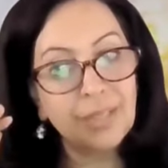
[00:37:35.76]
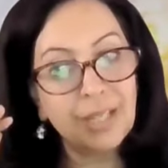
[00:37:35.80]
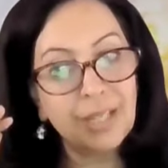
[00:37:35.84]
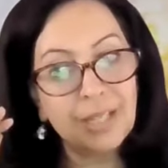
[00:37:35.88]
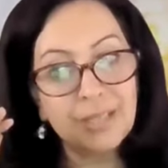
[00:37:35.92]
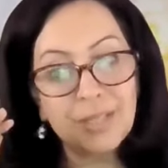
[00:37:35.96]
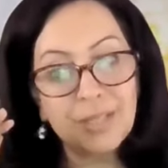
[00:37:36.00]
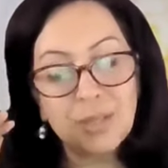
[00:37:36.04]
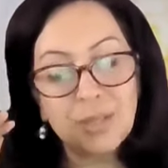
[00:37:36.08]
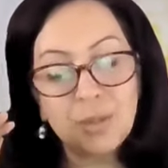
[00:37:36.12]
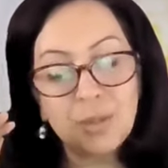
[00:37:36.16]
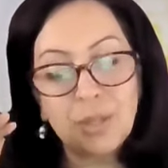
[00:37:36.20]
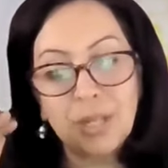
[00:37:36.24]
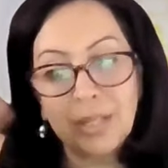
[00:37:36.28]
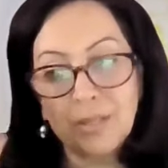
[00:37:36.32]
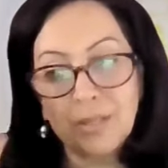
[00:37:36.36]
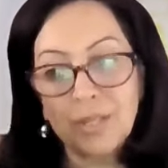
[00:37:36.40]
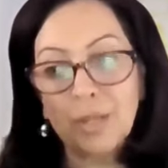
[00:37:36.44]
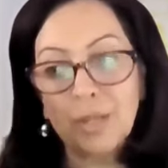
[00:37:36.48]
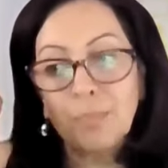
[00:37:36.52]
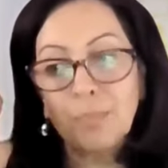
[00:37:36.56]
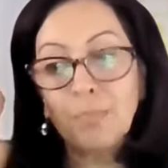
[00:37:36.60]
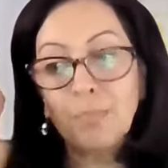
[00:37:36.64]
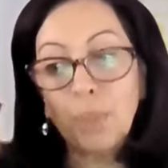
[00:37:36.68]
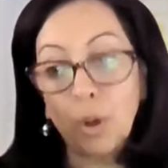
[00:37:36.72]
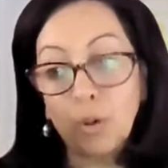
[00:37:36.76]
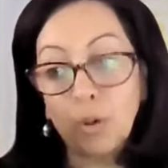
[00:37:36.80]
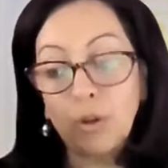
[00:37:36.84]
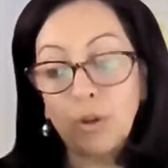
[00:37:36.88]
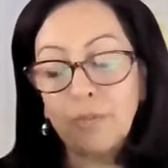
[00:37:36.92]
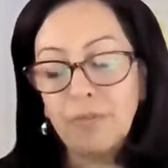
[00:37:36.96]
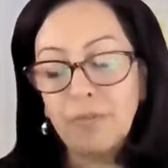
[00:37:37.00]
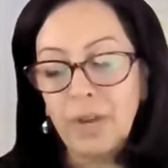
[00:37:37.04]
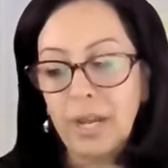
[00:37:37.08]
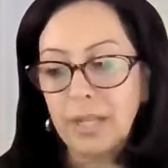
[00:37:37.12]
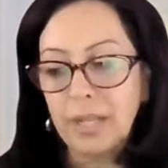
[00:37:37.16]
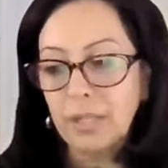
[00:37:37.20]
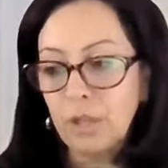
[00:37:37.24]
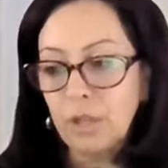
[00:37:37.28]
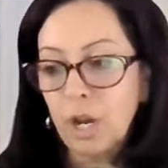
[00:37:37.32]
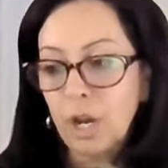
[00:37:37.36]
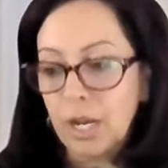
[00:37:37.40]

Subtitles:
it's a bona fide